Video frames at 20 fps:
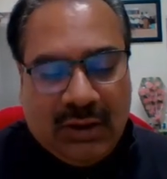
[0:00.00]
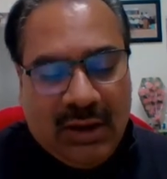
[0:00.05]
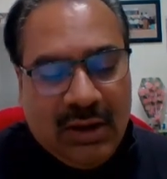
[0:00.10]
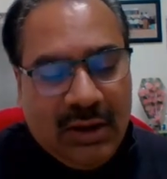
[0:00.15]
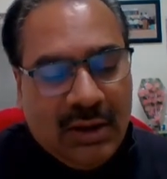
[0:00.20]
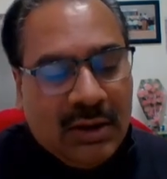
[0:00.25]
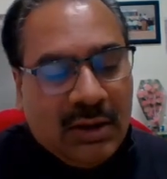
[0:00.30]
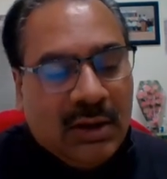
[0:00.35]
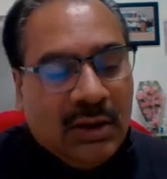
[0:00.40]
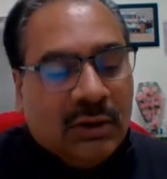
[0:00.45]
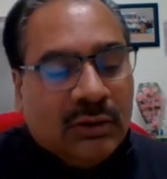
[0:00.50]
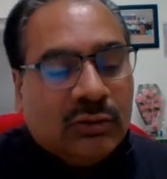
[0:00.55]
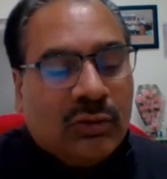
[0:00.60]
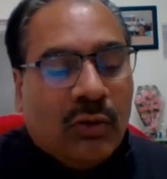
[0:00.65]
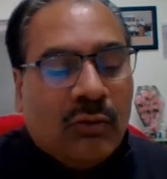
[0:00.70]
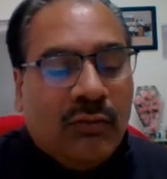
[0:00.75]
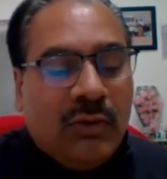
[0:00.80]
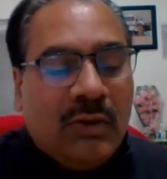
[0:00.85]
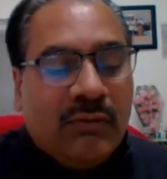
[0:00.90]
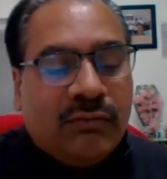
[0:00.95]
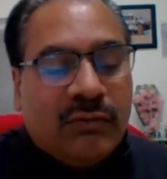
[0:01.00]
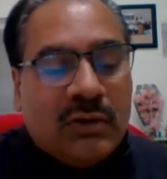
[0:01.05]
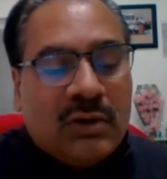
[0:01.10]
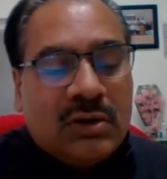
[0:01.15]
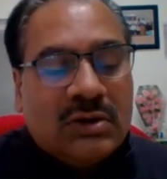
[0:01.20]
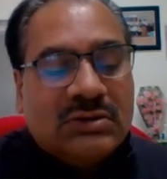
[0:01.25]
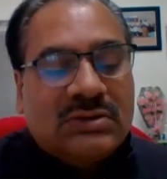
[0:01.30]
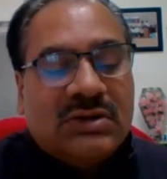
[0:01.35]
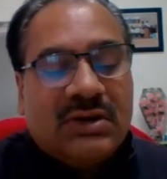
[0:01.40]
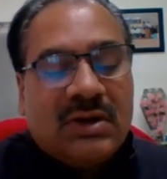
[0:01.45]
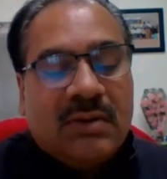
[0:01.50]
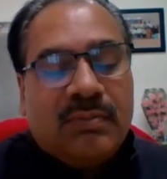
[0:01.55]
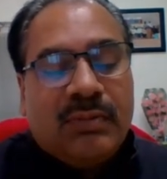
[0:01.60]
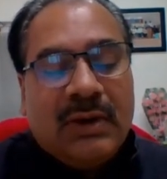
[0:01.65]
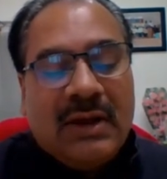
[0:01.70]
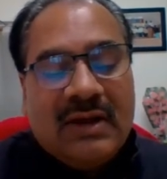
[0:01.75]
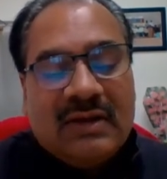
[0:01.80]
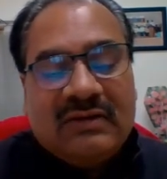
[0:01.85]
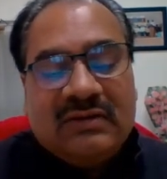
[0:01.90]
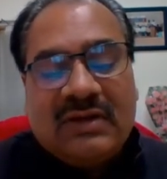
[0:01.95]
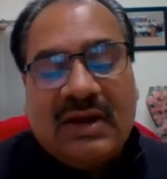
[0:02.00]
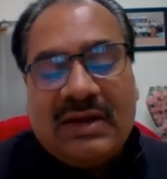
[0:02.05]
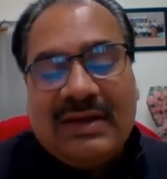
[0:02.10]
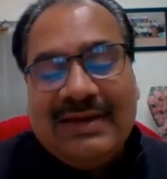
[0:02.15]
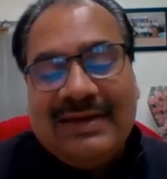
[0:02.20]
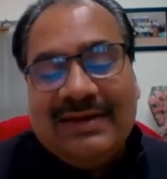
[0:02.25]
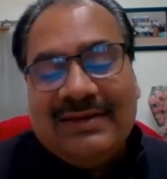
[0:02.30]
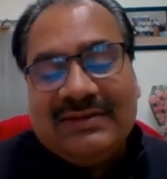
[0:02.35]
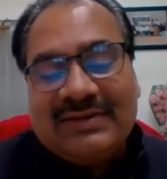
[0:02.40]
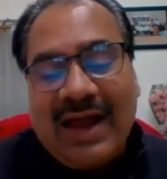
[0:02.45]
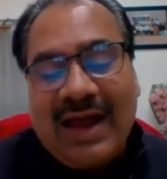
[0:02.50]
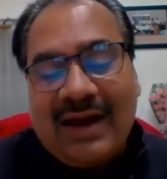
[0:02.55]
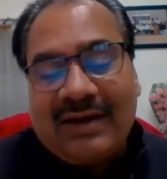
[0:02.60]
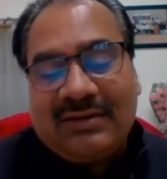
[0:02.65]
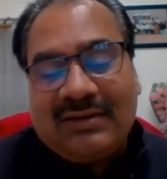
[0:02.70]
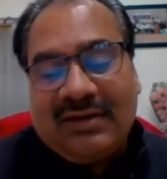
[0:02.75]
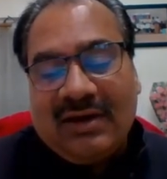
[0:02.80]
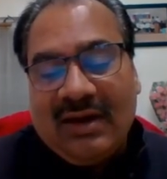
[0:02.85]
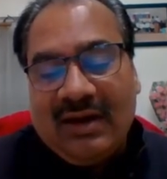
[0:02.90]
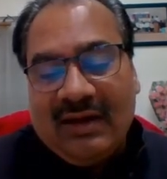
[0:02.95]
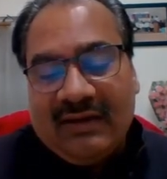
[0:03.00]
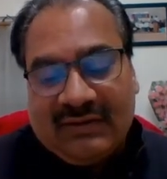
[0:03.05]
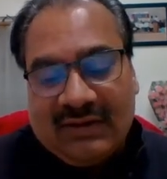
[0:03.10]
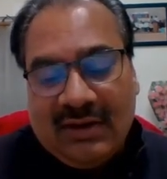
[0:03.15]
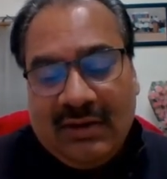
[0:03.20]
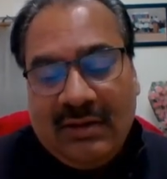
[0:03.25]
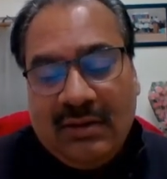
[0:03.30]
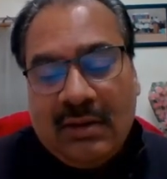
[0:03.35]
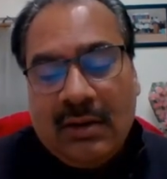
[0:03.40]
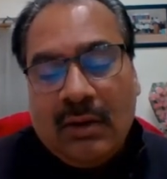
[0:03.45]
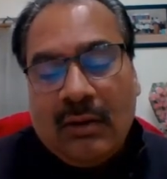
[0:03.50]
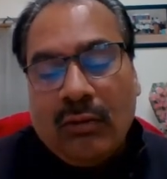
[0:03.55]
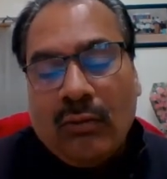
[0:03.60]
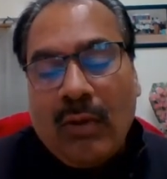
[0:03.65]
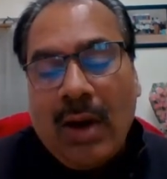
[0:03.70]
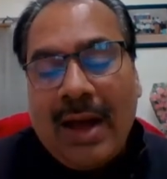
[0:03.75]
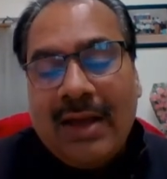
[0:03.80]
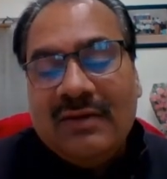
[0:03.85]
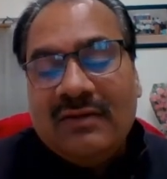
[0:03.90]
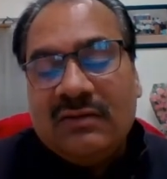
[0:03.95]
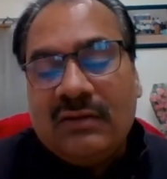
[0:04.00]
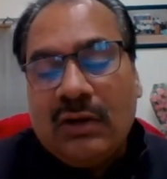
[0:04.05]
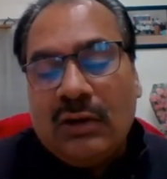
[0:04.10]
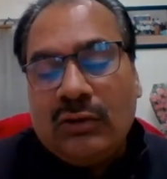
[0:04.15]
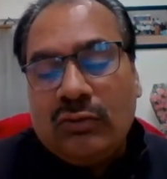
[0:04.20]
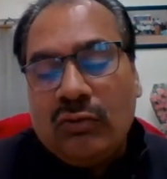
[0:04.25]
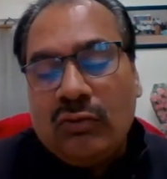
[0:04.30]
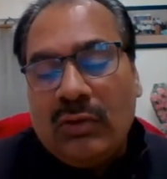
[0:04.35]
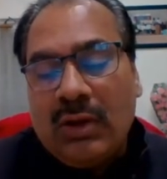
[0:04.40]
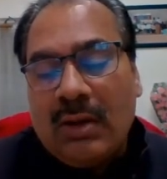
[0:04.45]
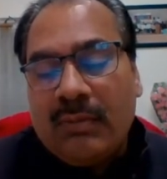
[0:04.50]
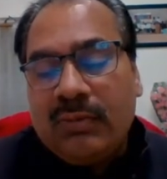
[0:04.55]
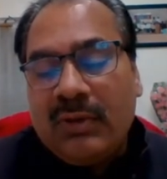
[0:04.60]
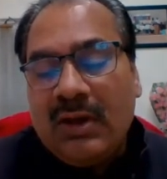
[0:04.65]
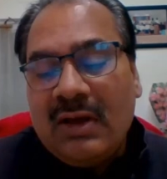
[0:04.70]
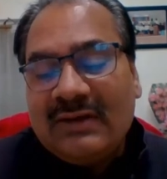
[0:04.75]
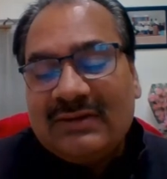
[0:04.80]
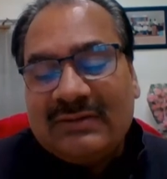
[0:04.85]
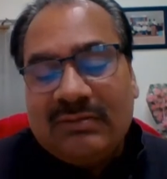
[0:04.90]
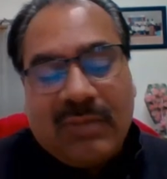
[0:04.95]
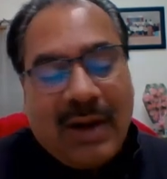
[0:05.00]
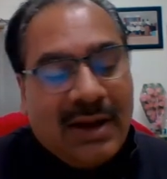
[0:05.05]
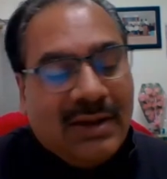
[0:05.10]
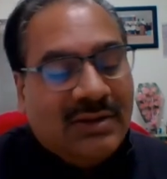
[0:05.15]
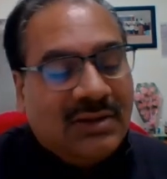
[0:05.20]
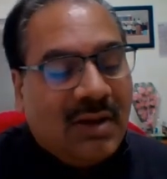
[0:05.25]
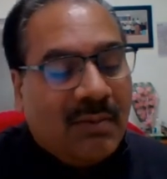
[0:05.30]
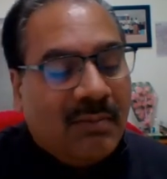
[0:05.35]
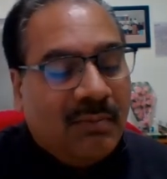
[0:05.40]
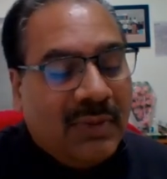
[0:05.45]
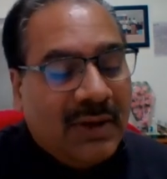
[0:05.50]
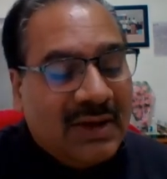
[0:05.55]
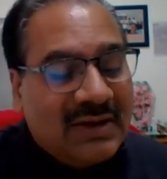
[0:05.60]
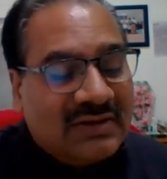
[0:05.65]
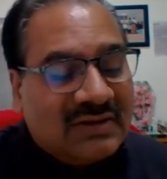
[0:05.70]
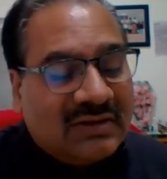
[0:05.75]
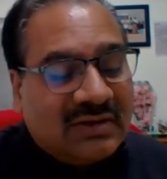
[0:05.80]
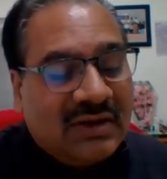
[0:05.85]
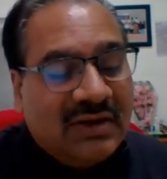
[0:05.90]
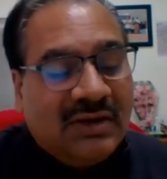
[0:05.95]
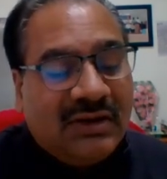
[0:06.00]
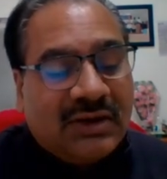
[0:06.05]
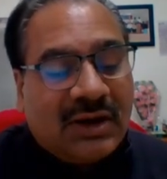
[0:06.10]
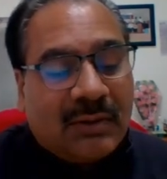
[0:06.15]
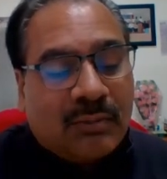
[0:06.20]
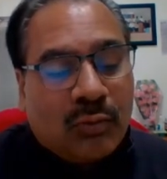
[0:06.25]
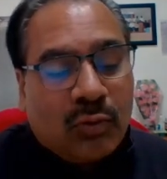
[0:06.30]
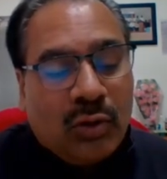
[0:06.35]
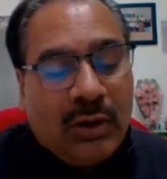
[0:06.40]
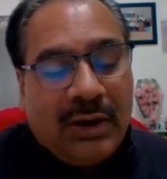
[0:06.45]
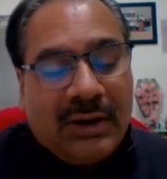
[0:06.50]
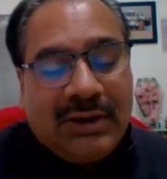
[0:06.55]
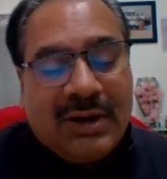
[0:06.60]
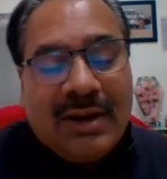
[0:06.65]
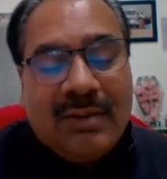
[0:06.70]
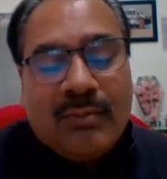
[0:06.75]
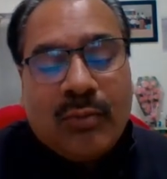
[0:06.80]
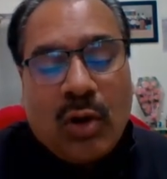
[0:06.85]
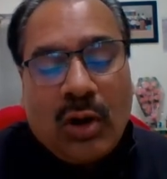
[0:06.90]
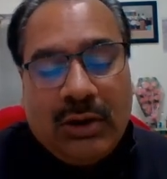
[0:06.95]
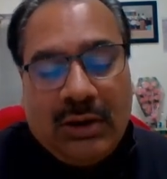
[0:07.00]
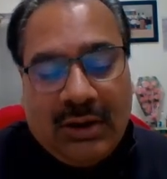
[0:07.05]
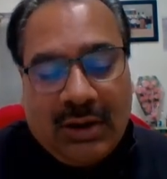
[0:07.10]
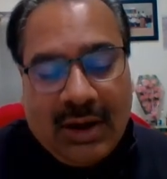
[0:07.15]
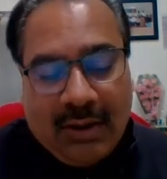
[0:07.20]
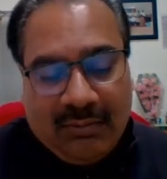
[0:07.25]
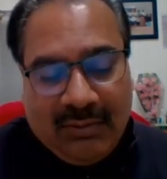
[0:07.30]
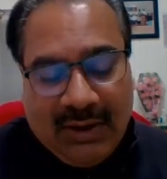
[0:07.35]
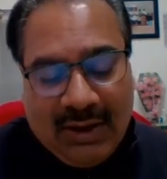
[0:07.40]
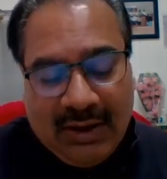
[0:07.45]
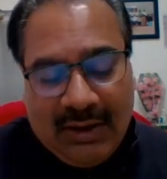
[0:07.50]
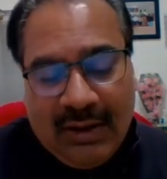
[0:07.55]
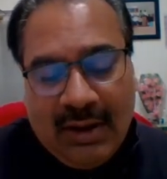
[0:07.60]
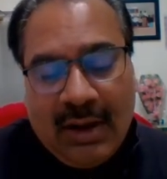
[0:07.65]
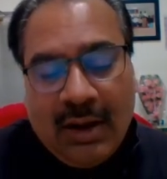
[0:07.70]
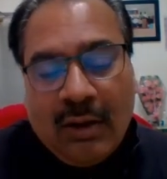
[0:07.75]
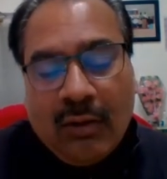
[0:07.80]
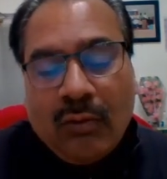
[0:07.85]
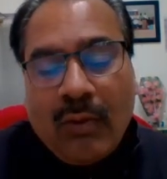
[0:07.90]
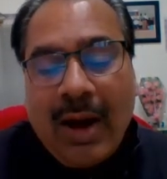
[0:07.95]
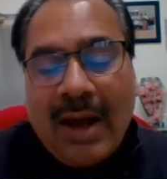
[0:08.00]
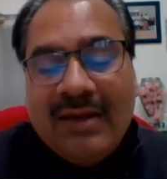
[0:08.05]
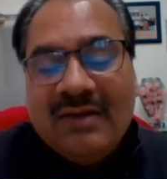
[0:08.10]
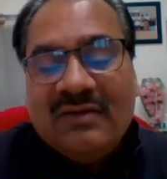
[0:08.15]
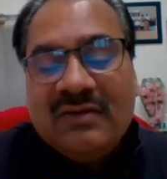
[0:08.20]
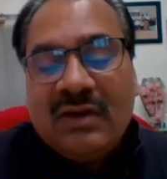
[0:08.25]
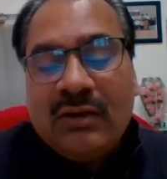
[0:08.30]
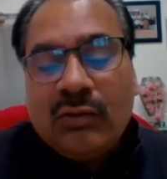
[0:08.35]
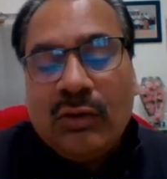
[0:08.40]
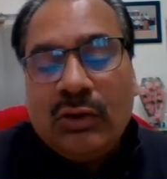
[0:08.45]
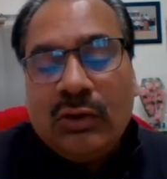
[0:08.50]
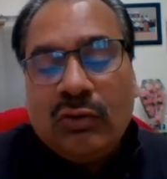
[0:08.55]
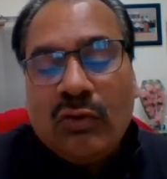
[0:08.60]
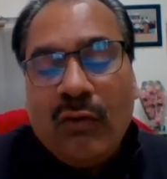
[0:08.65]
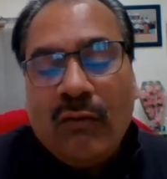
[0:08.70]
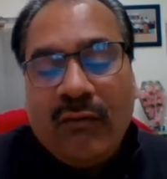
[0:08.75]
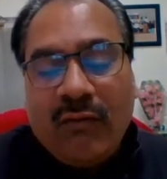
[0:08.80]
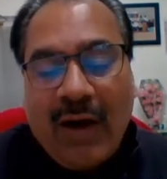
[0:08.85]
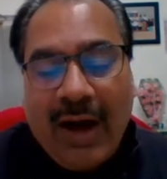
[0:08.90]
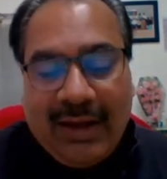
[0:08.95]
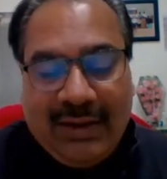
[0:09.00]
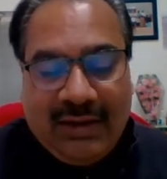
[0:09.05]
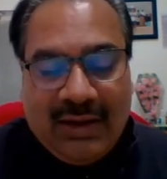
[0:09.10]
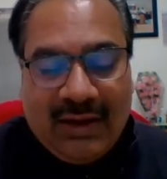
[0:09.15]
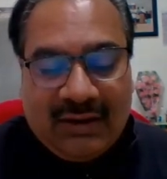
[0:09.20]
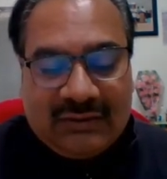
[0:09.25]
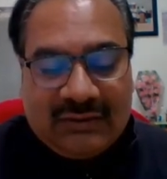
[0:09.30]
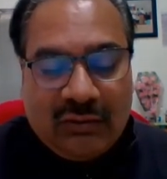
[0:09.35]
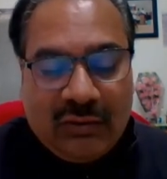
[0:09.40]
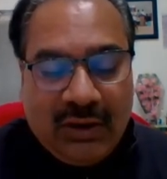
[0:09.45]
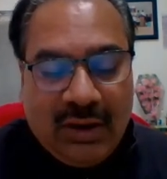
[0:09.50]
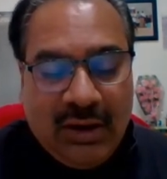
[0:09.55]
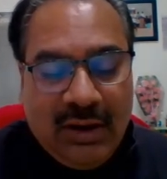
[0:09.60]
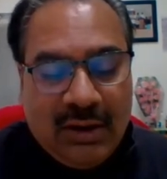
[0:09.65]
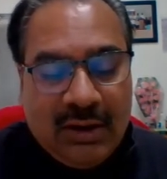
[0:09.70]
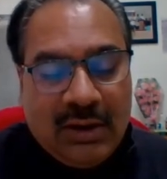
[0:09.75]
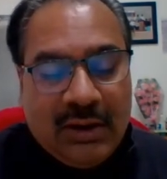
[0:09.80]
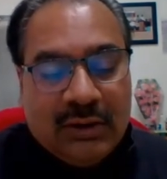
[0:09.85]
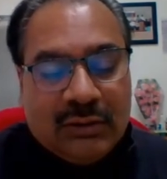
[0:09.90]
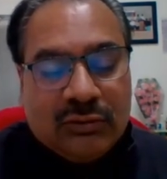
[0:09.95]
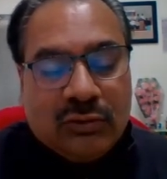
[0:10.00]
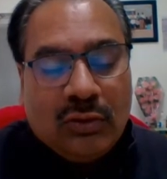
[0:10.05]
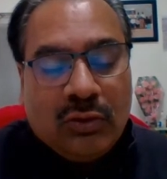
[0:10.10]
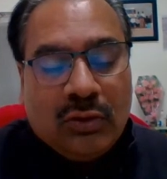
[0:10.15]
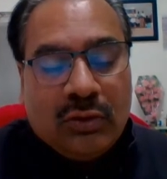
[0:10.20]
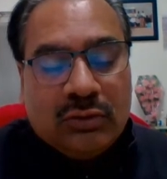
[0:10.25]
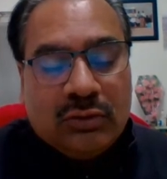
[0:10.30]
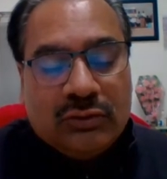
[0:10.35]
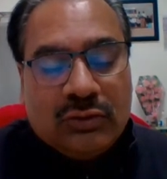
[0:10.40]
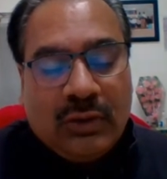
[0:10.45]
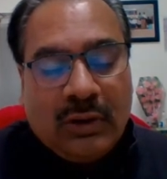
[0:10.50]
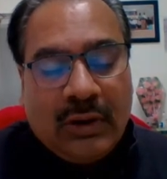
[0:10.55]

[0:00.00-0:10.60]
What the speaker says: Okay. So we first replace the exact relation y is equal to fx by the best interpolating polynomial y is equal to phi x. Okay. So